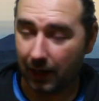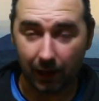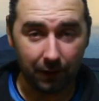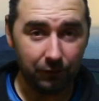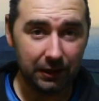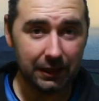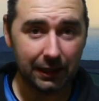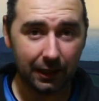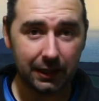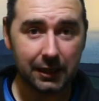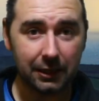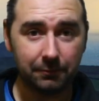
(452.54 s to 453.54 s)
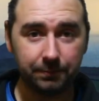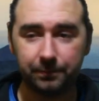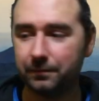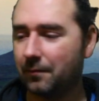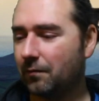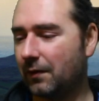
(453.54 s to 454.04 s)
I really like it.
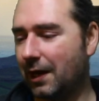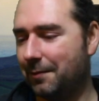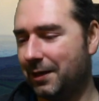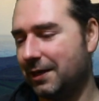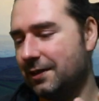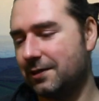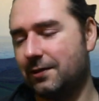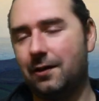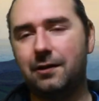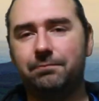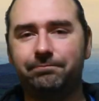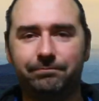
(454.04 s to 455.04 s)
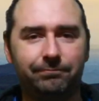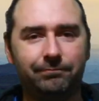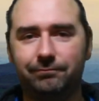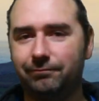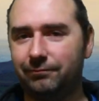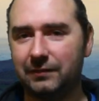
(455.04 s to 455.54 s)
I mean, it's not
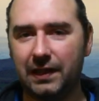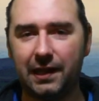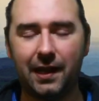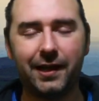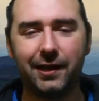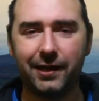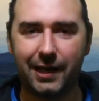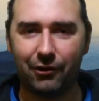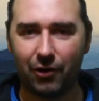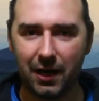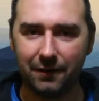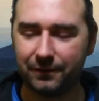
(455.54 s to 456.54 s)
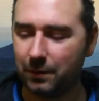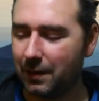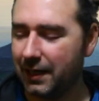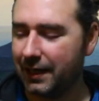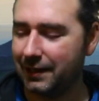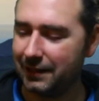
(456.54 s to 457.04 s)
like a craft
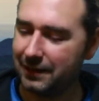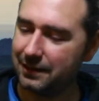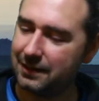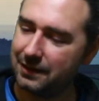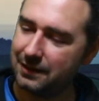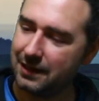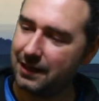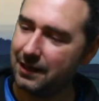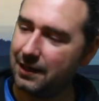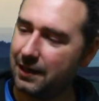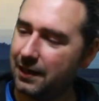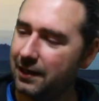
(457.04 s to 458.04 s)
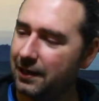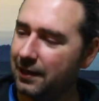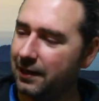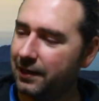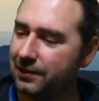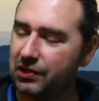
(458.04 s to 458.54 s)
wine. This is a
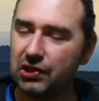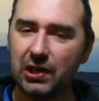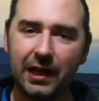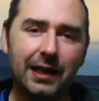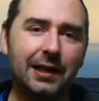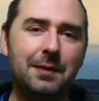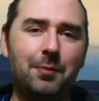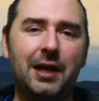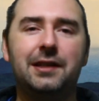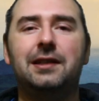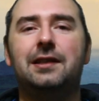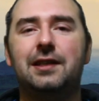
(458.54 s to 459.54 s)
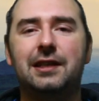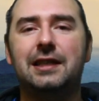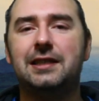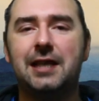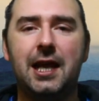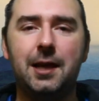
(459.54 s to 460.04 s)
slightly better than
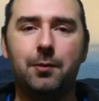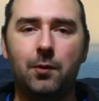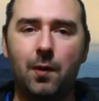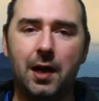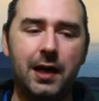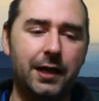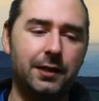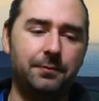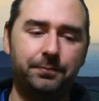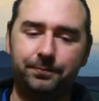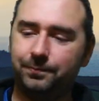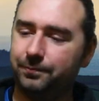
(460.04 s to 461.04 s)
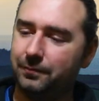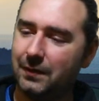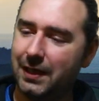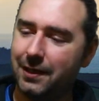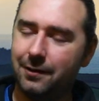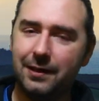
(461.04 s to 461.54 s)
a table wine.
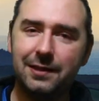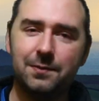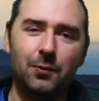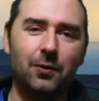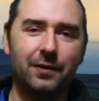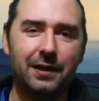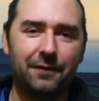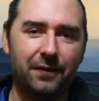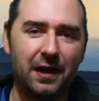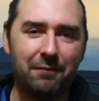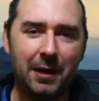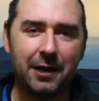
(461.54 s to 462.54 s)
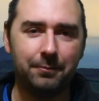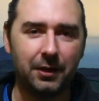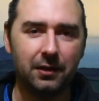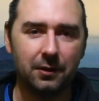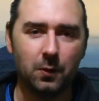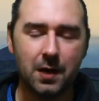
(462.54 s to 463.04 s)
You know, it's more than a £5
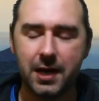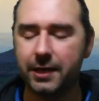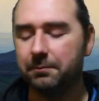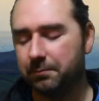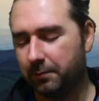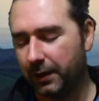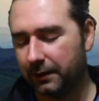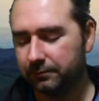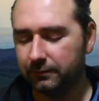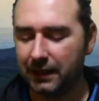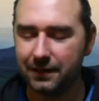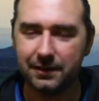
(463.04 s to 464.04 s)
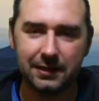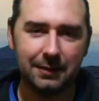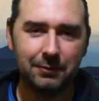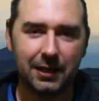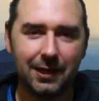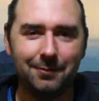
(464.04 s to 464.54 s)
bottle of wine, but at the
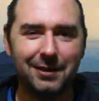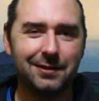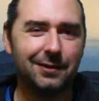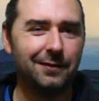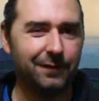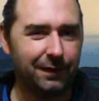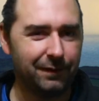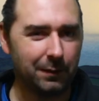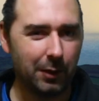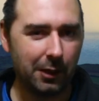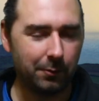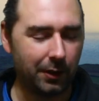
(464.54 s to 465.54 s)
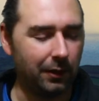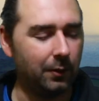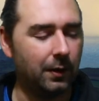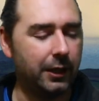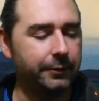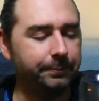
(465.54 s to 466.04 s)
same time, it's not a £50 bottle of
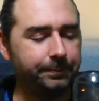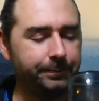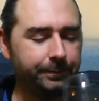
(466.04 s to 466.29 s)
wine.